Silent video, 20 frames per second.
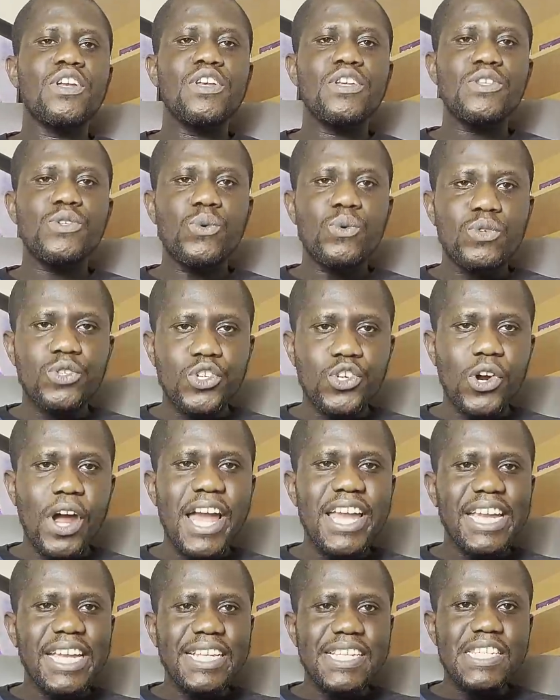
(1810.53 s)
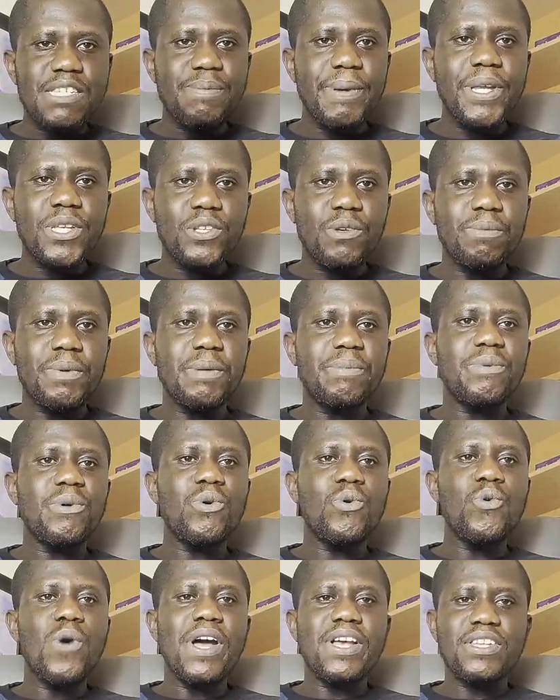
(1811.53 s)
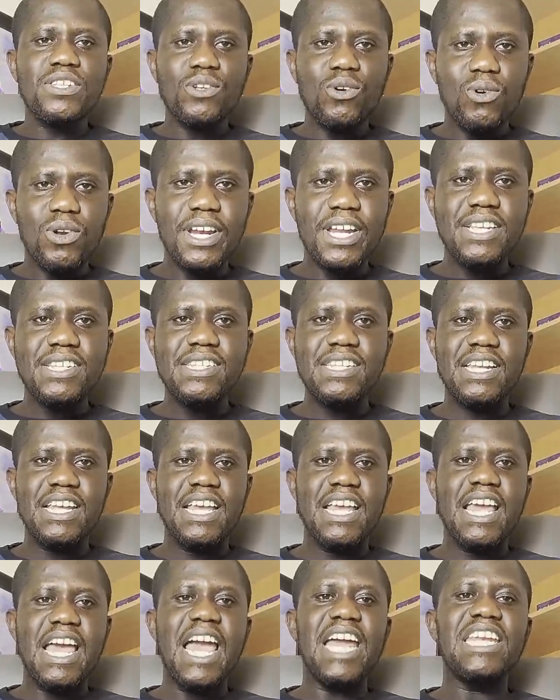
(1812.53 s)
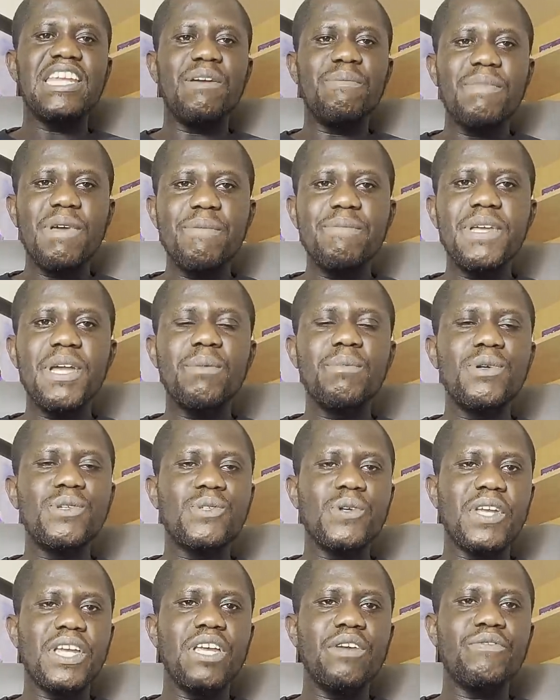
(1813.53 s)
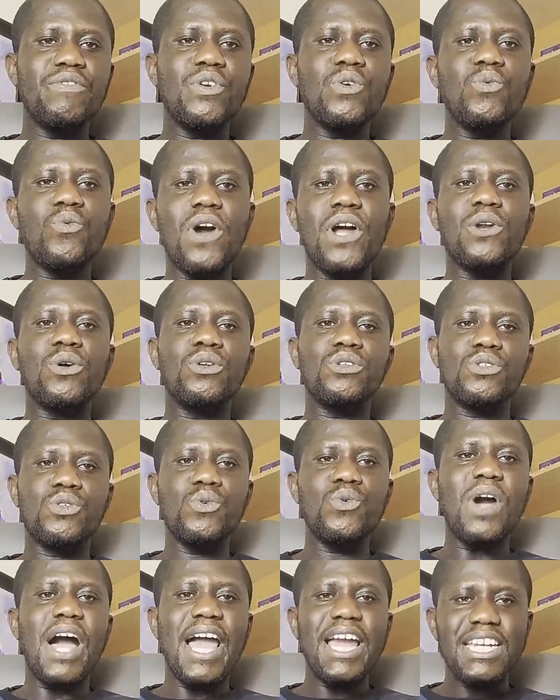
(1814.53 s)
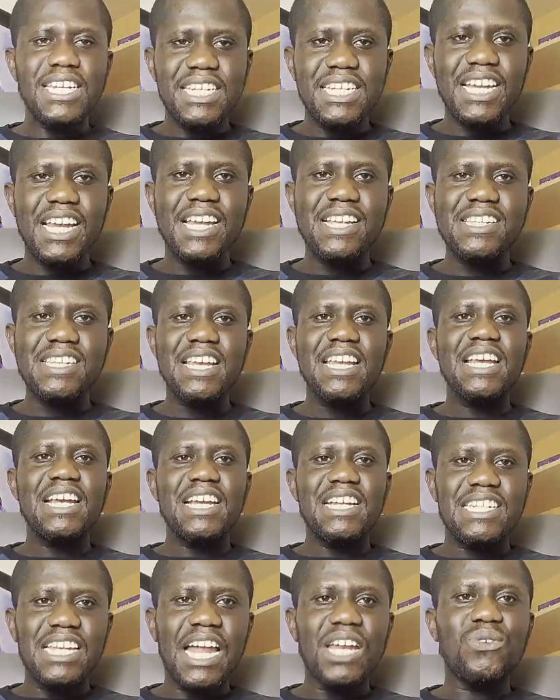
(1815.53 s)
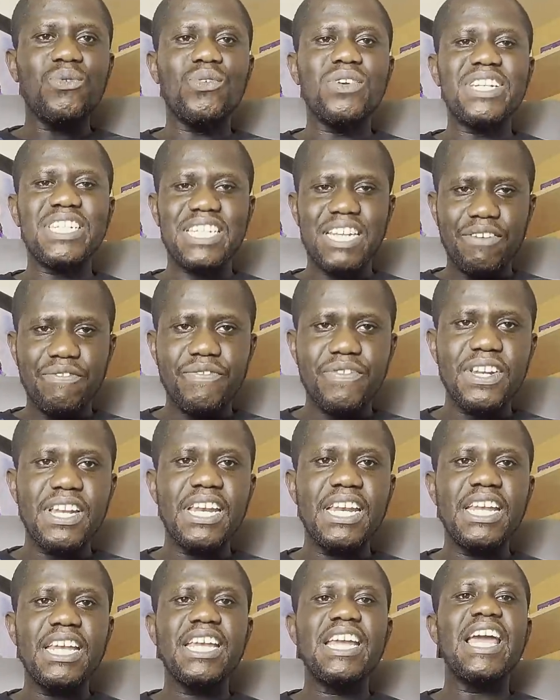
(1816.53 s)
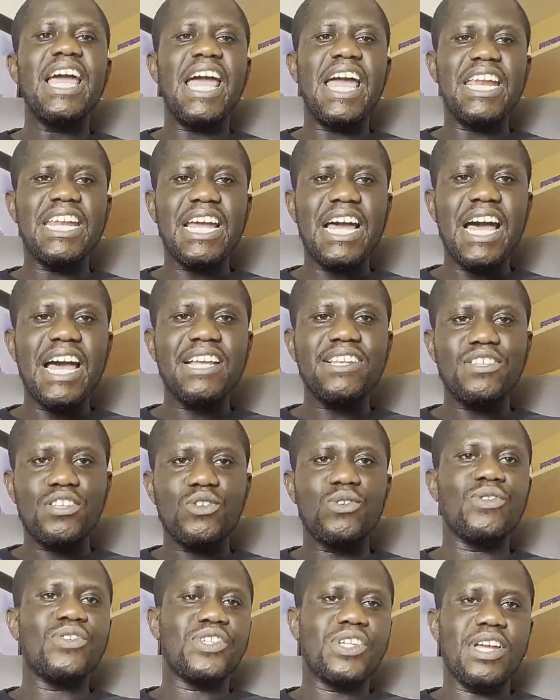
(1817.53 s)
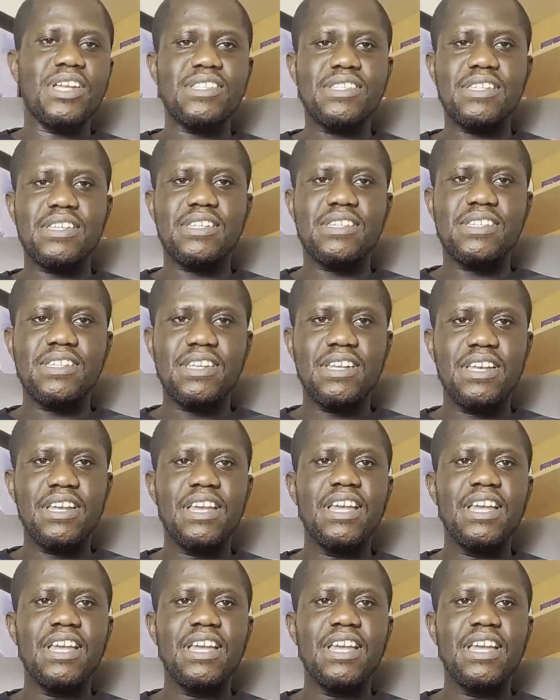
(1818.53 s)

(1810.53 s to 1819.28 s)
So try and speak to people who are scholars, and they may be able to give you one or two ideas that will definitely enhance your chances.